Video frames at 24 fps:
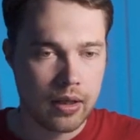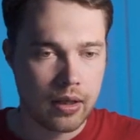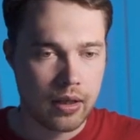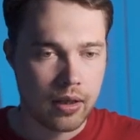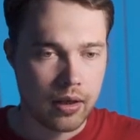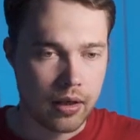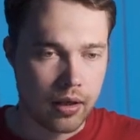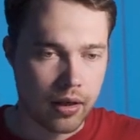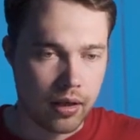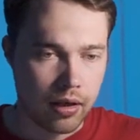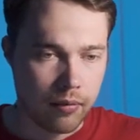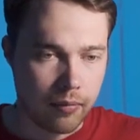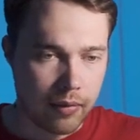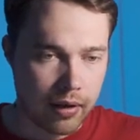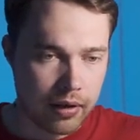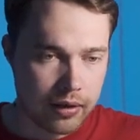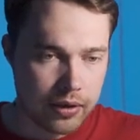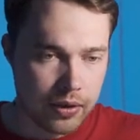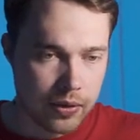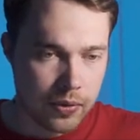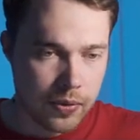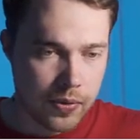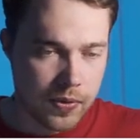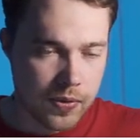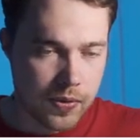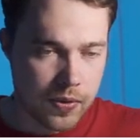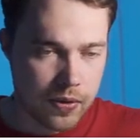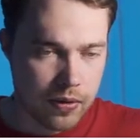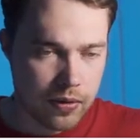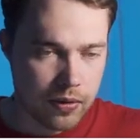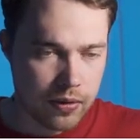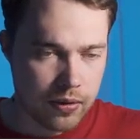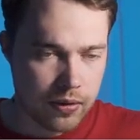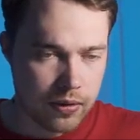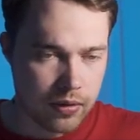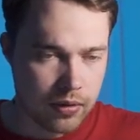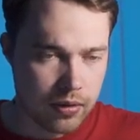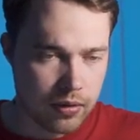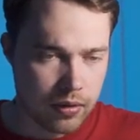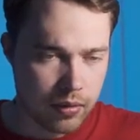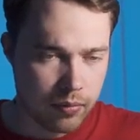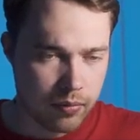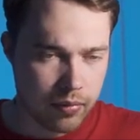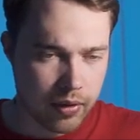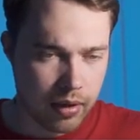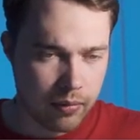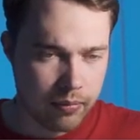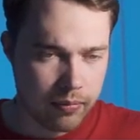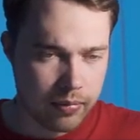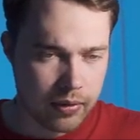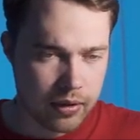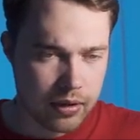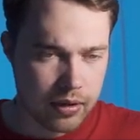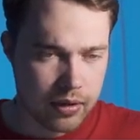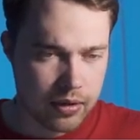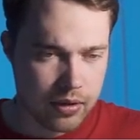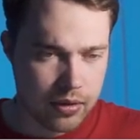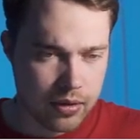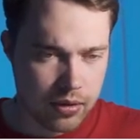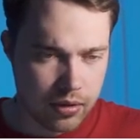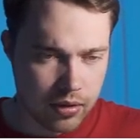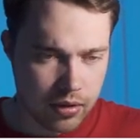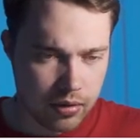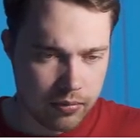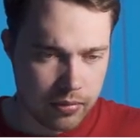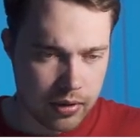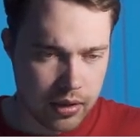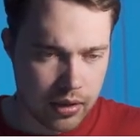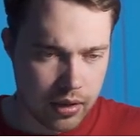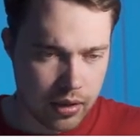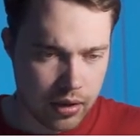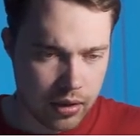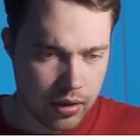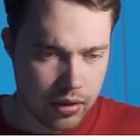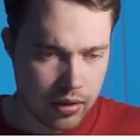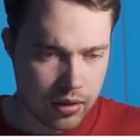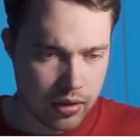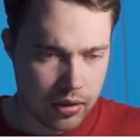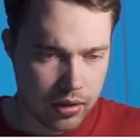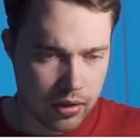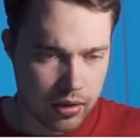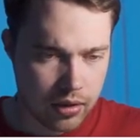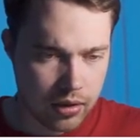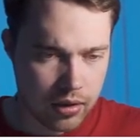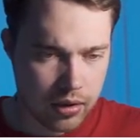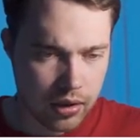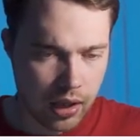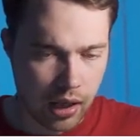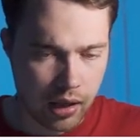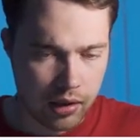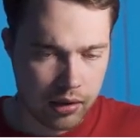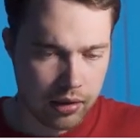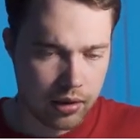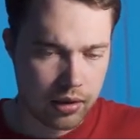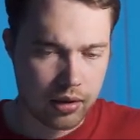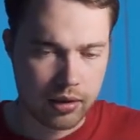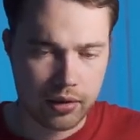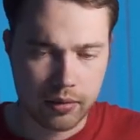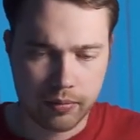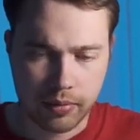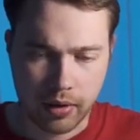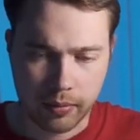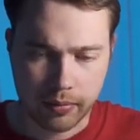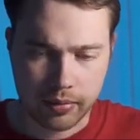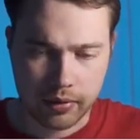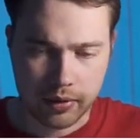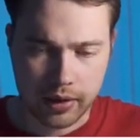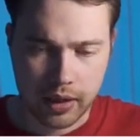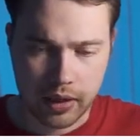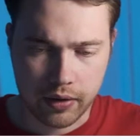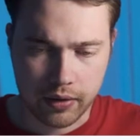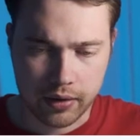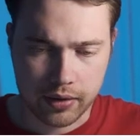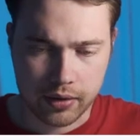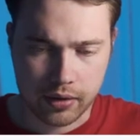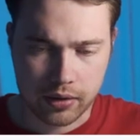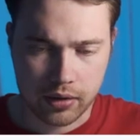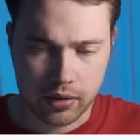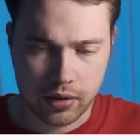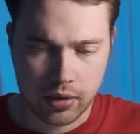I'll use the proper term here, the proper character.